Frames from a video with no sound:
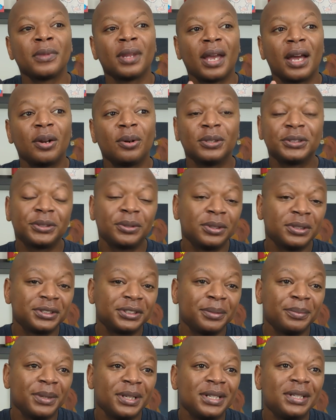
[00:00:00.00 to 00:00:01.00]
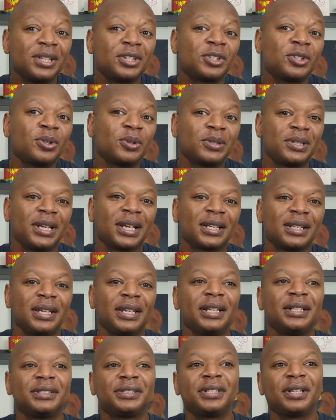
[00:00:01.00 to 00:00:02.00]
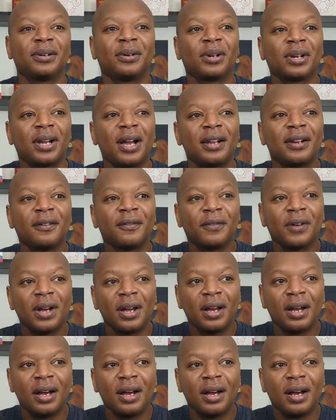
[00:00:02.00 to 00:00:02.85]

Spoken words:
and also some additional techniques to kind of